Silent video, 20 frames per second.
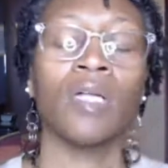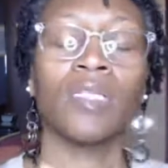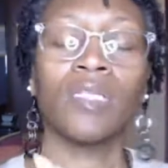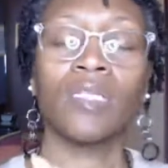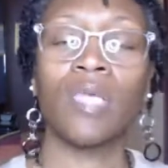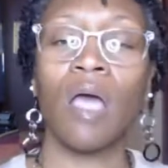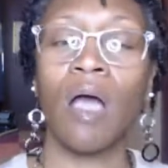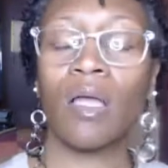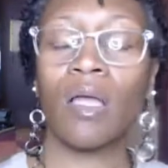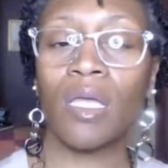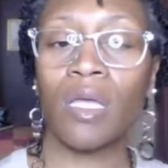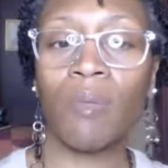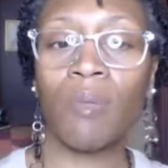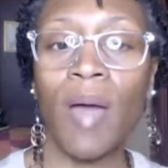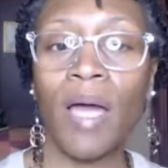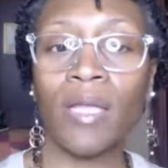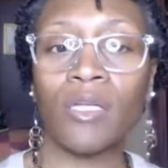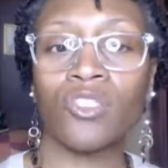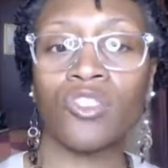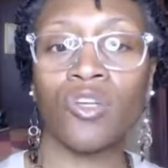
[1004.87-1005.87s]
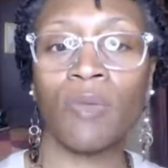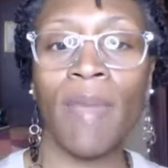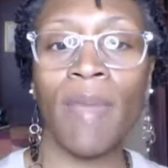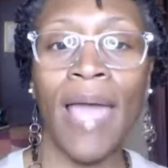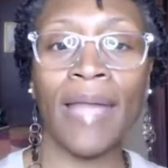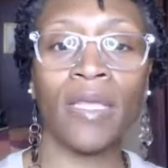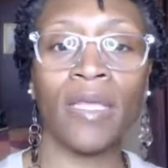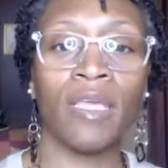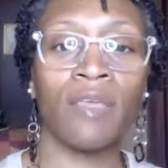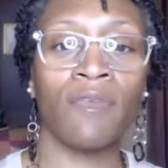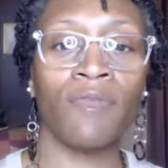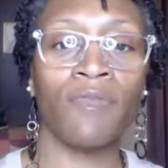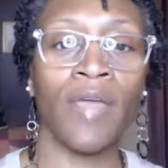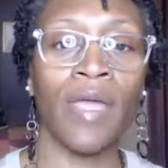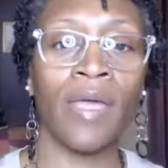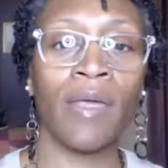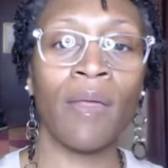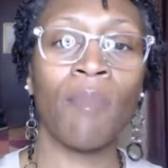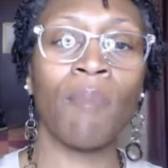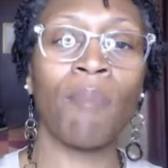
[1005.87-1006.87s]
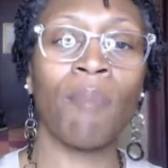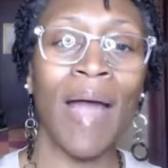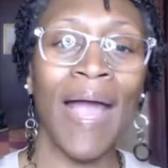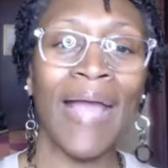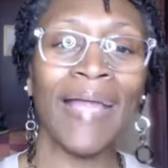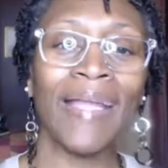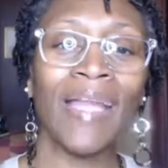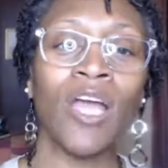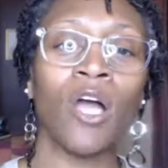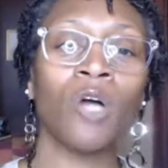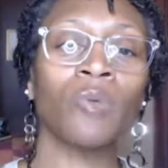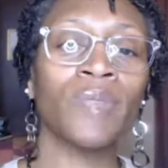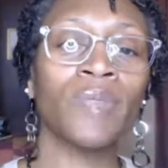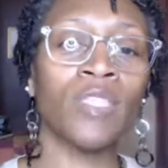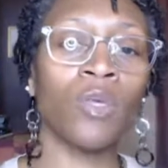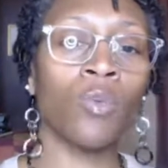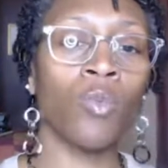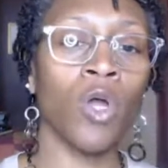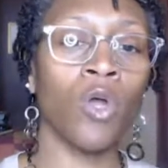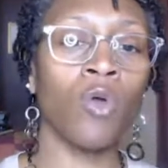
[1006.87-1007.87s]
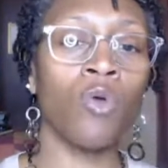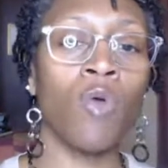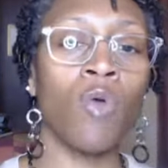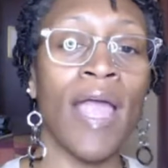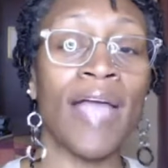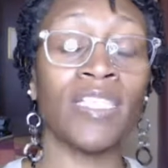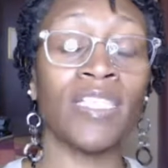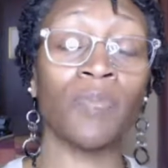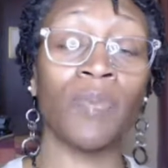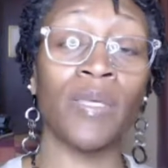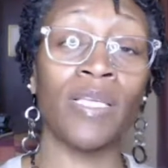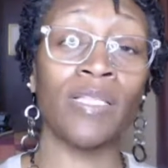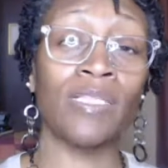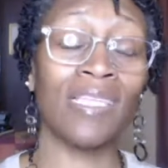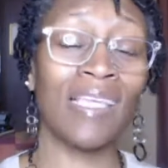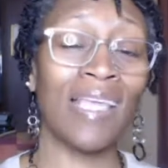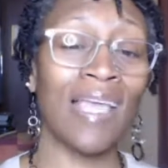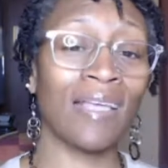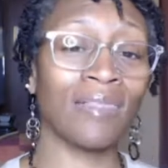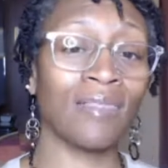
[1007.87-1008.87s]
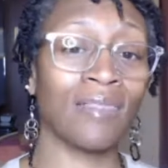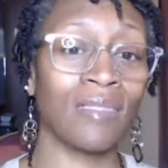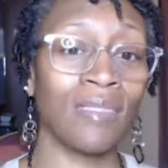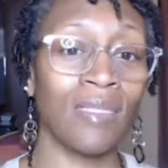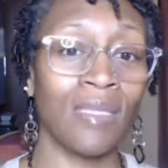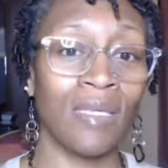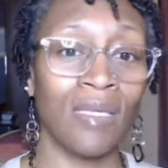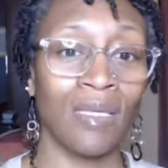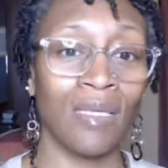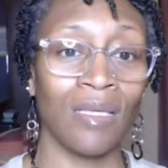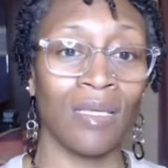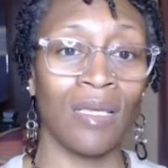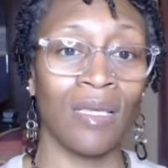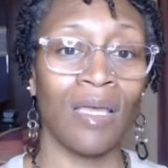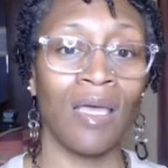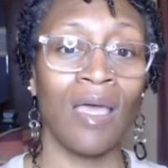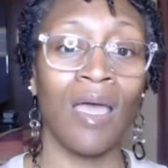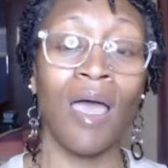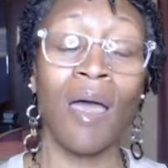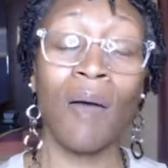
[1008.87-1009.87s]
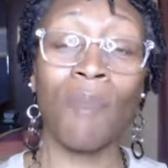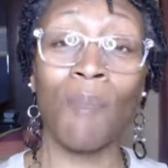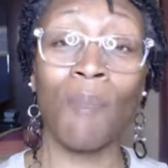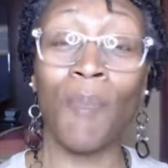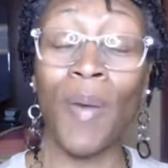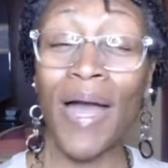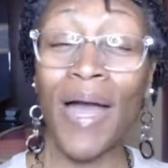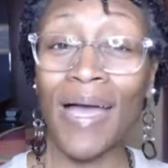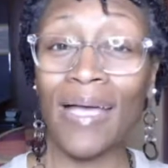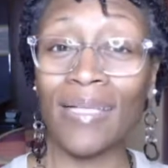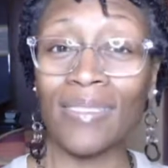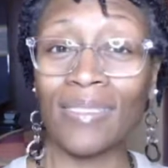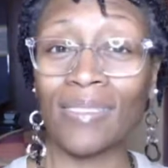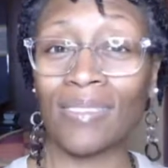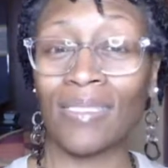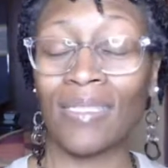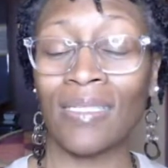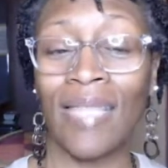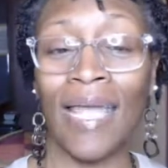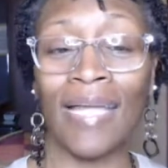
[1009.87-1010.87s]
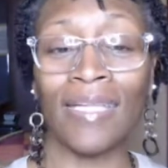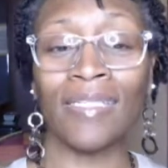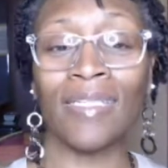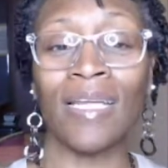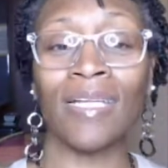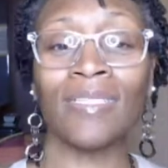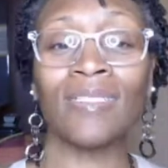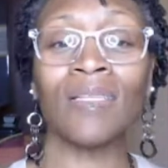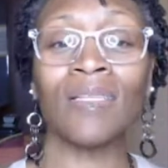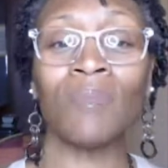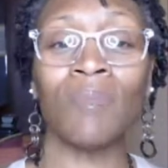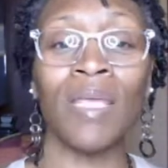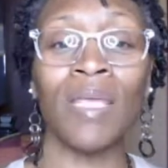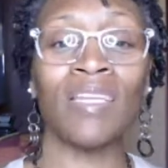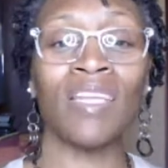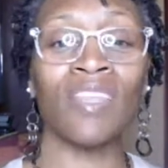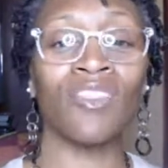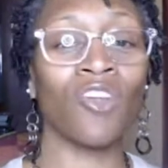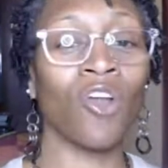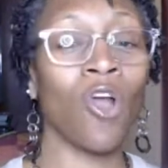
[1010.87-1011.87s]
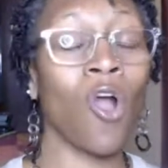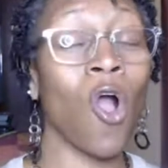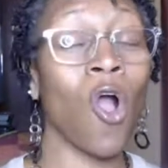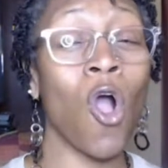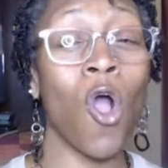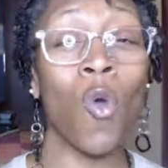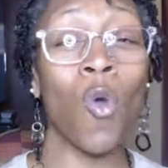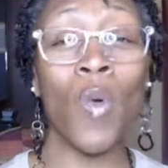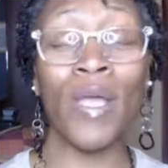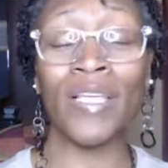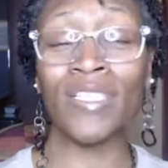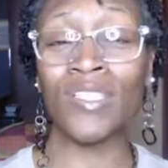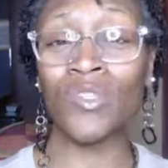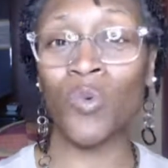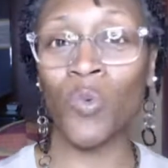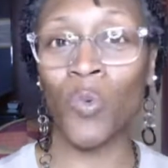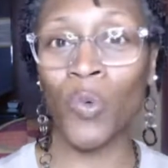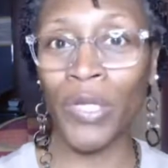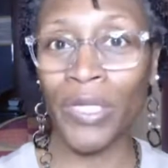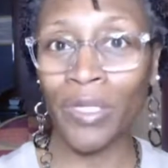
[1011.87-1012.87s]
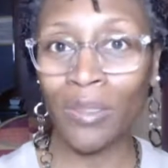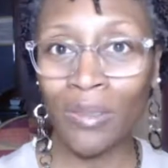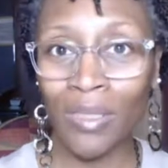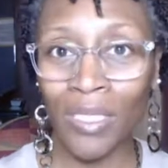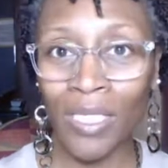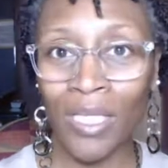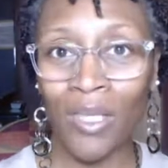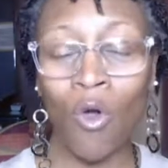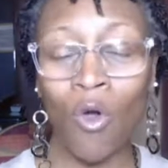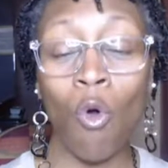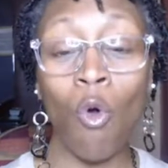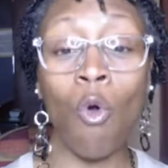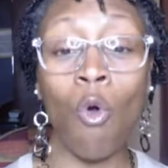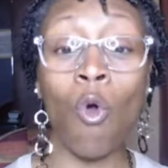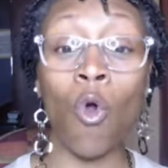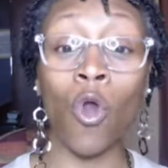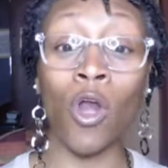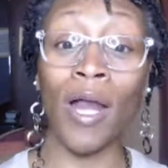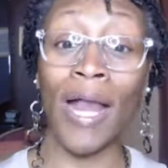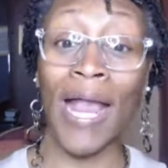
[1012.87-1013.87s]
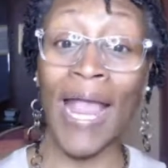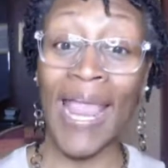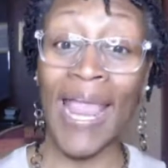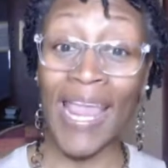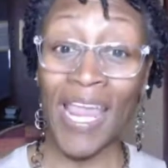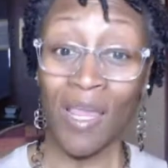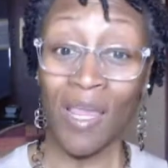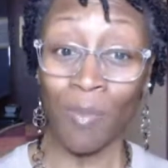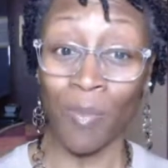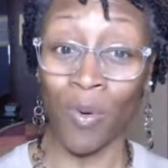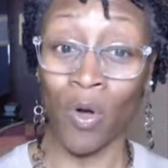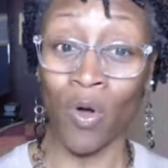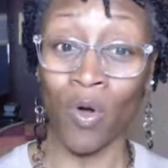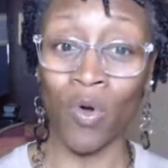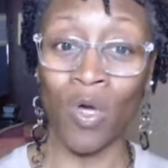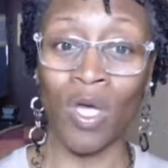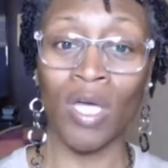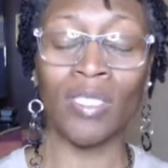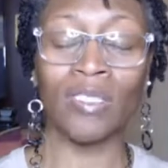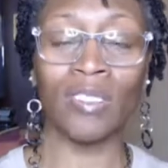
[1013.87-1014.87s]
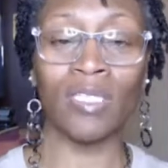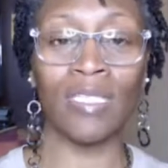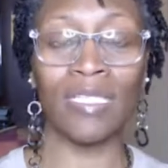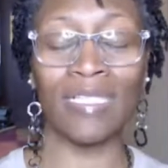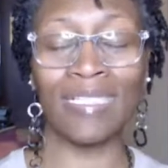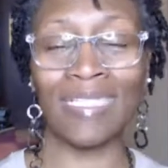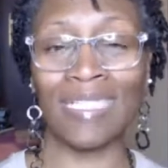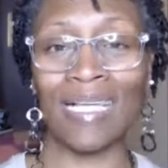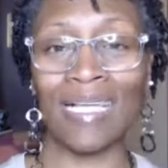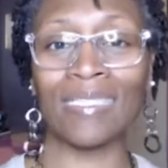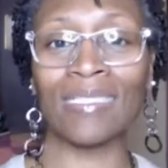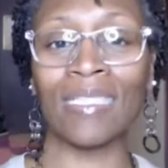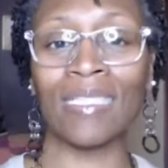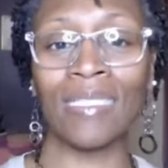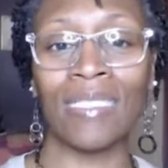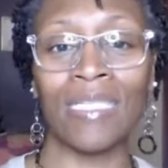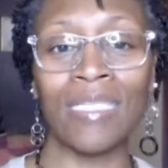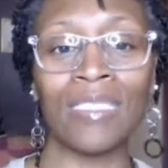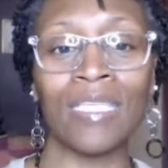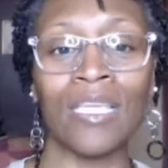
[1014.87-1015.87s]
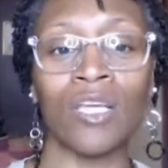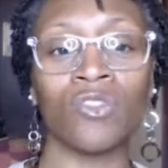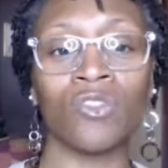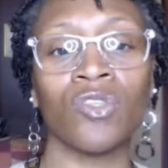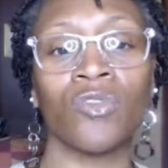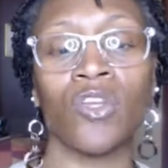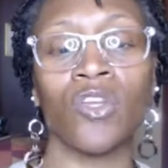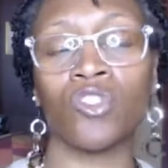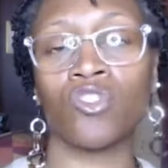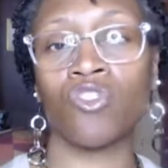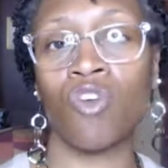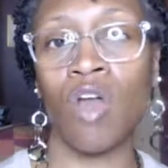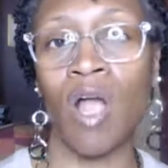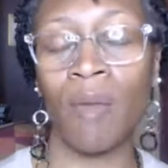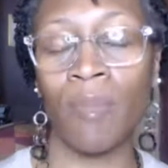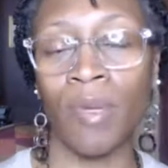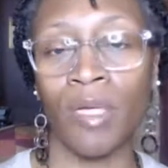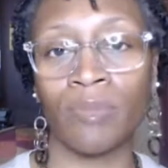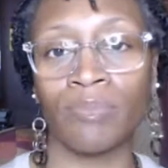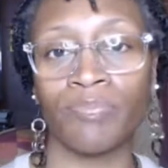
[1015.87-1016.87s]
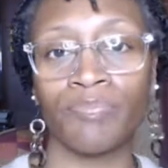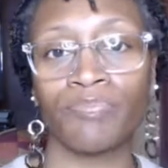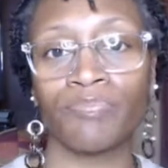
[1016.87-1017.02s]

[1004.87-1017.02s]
Talking about a traumatic event might help someone who has PTSD, but that doesn't mean that they're always willing or able to discuss the details of their trauma.